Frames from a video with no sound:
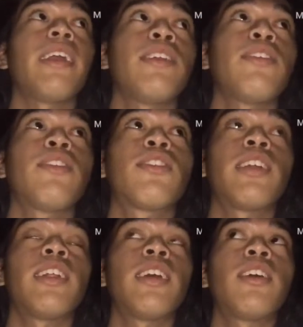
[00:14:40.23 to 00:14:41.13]
yung
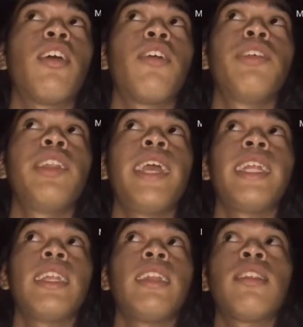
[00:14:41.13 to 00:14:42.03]
story ng
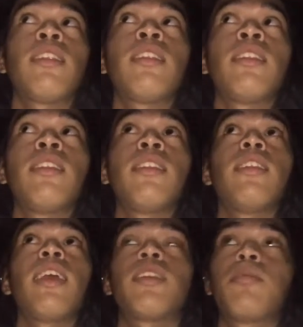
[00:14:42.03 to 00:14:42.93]
COVID-19
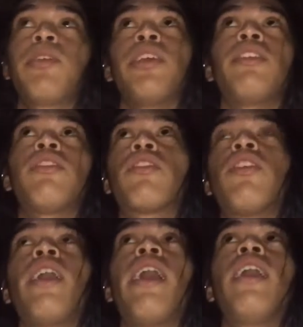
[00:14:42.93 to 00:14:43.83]
experience
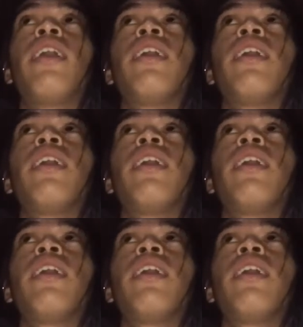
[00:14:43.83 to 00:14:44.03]
ko, ha.